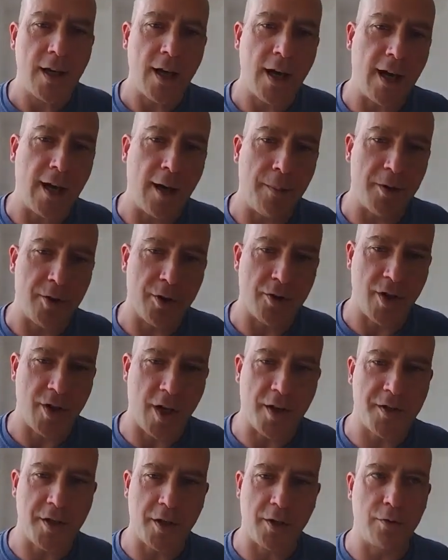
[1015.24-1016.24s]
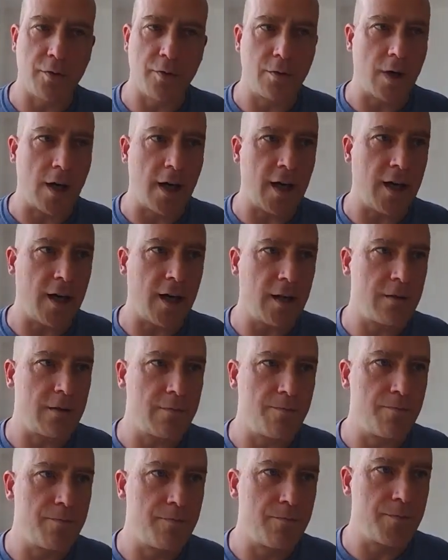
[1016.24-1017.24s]
but there's also
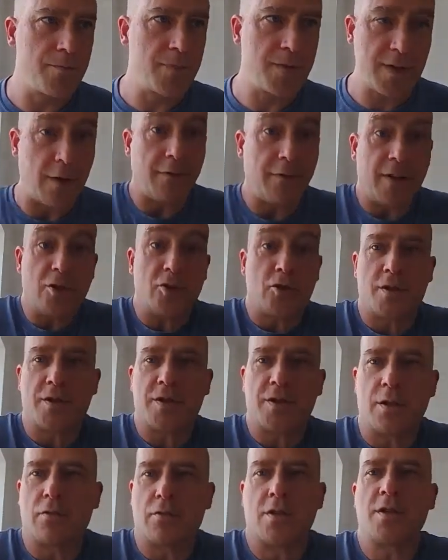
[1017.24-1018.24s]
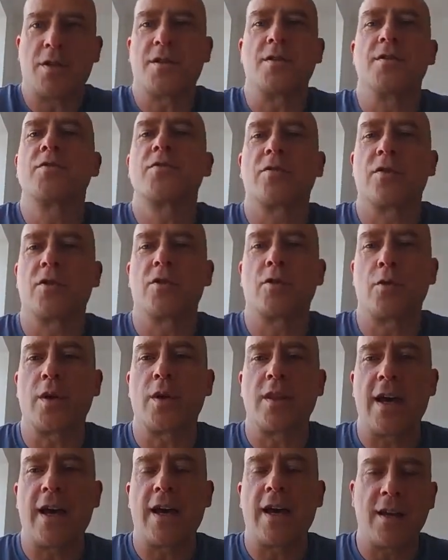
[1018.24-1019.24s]
self-interested reasons for doing
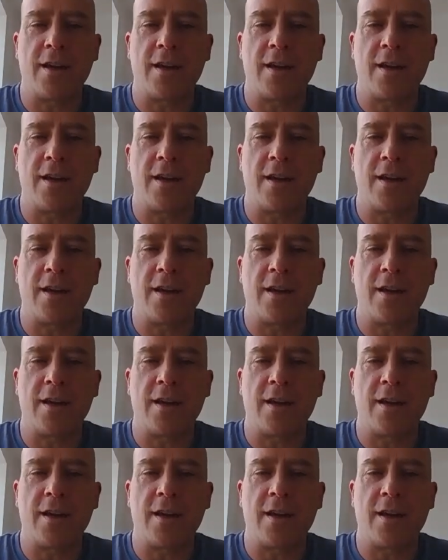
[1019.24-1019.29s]
that.